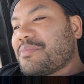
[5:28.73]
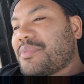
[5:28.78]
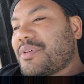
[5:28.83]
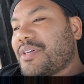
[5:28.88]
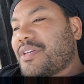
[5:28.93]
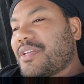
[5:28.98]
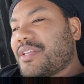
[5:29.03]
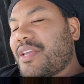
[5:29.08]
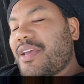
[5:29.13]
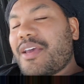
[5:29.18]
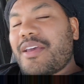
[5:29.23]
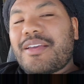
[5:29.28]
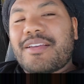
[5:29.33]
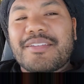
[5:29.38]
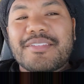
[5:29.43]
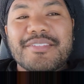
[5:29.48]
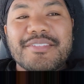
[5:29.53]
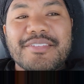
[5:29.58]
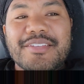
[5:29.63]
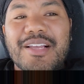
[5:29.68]
But yeah,
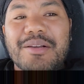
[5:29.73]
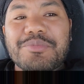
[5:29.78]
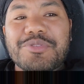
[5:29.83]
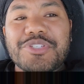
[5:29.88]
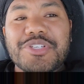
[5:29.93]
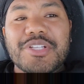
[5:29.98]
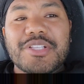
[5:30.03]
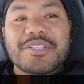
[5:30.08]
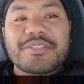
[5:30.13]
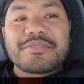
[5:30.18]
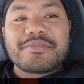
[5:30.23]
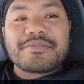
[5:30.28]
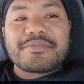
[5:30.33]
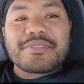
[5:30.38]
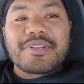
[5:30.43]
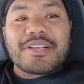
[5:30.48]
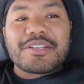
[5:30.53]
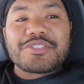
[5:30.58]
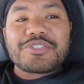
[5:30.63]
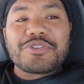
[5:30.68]
I'm chilling.
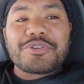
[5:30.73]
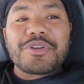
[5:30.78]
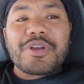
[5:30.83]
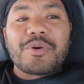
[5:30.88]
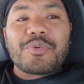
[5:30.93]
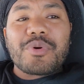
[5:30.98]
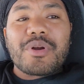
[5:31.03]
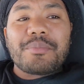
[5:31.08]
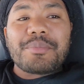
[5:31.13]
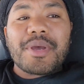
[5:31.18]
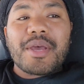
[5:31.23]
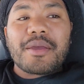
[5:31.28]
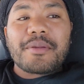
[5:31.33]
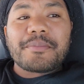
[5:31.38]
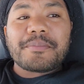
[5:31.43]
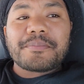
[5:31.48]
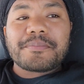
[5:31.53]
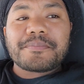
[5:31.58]
I'll show y'all where I'm at.